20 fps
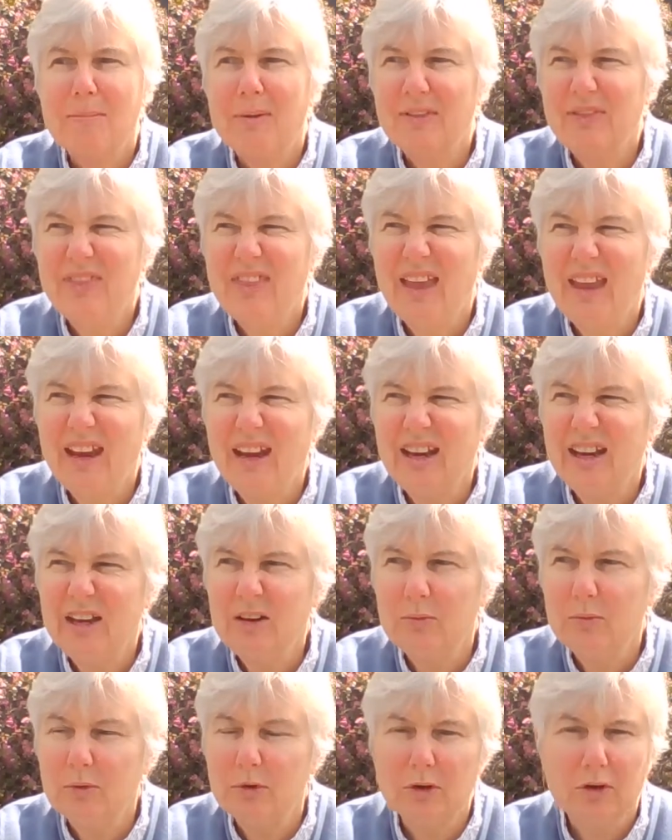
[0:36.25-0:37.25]
but
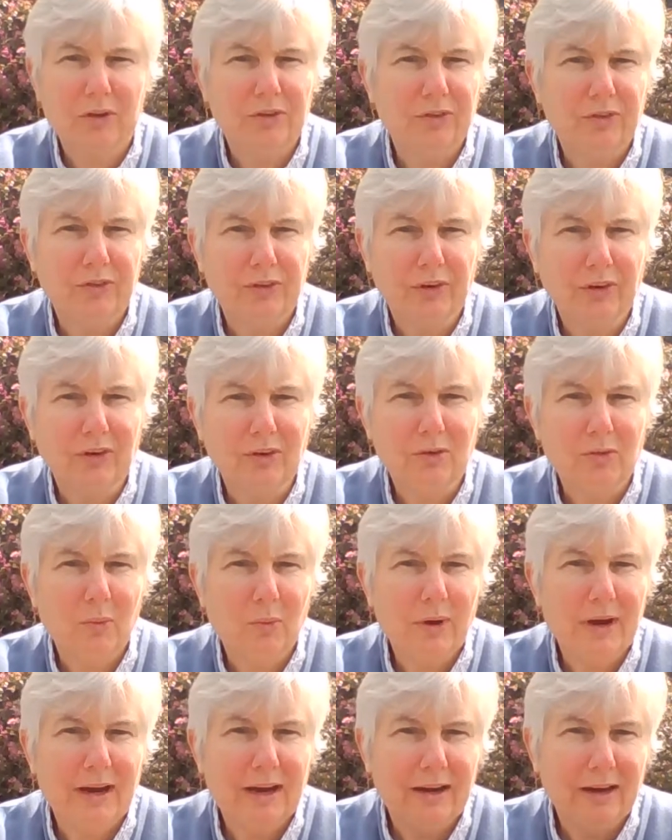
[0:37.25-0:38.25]
they were concerned
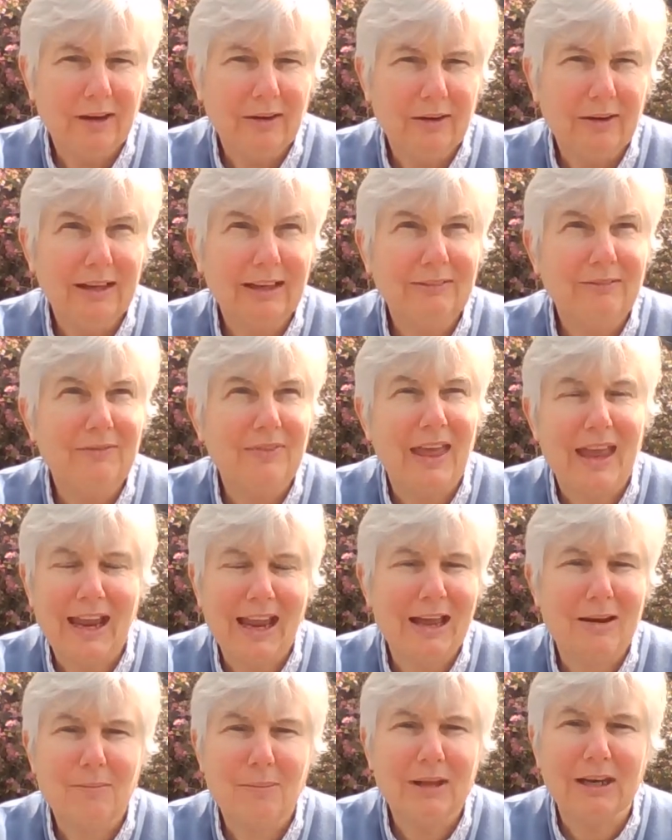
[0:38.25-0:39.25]
where if they
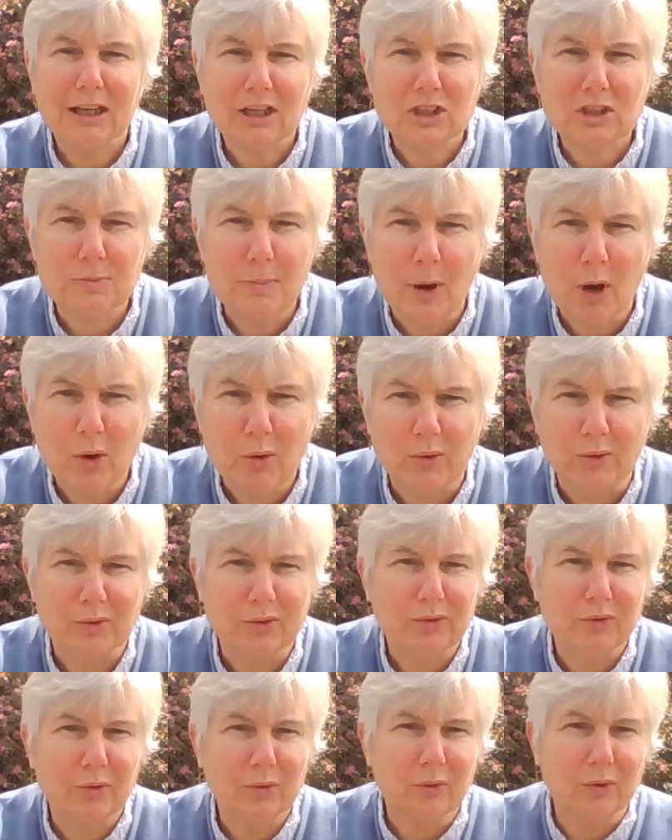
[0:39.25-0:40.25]
had been
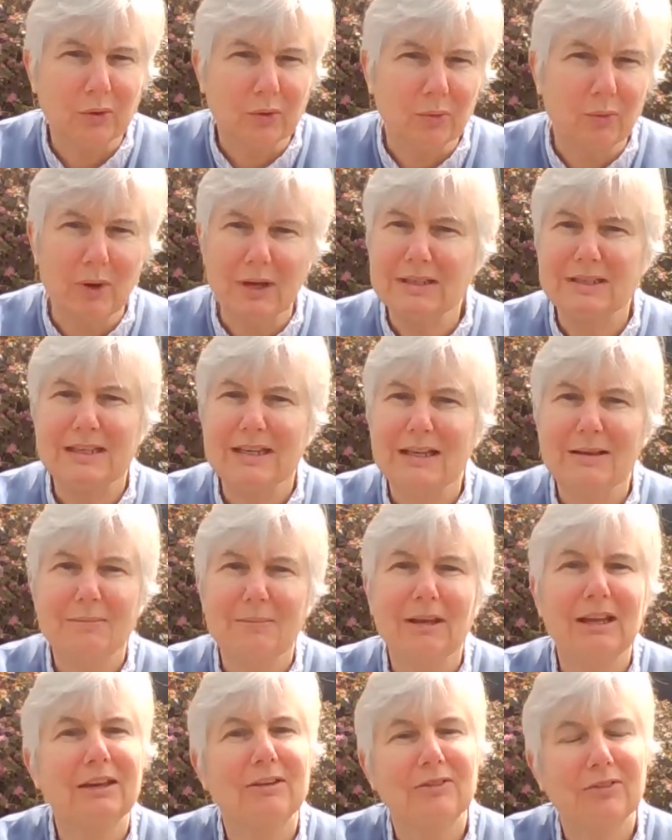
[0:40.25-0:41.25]
exposed or what did it
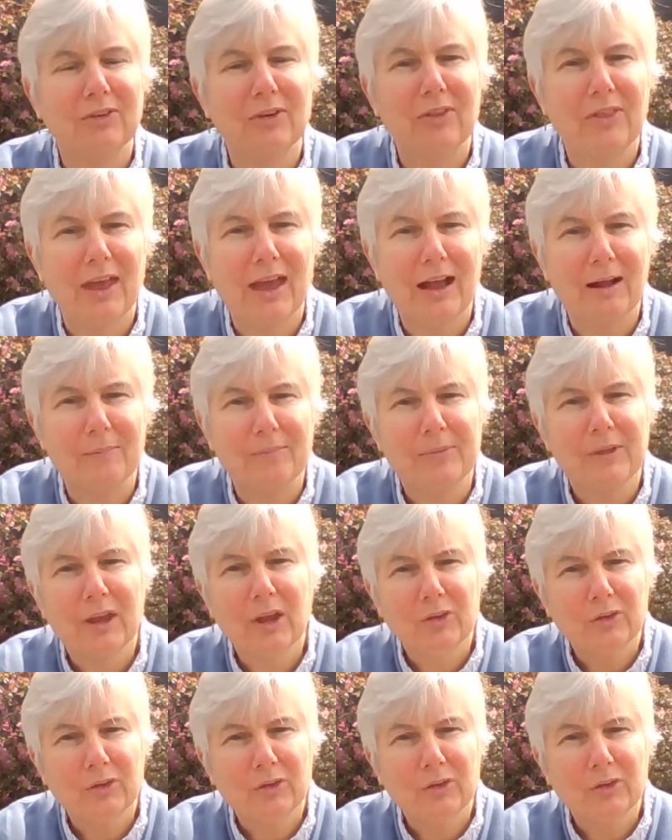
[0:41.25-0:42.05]
mean for them.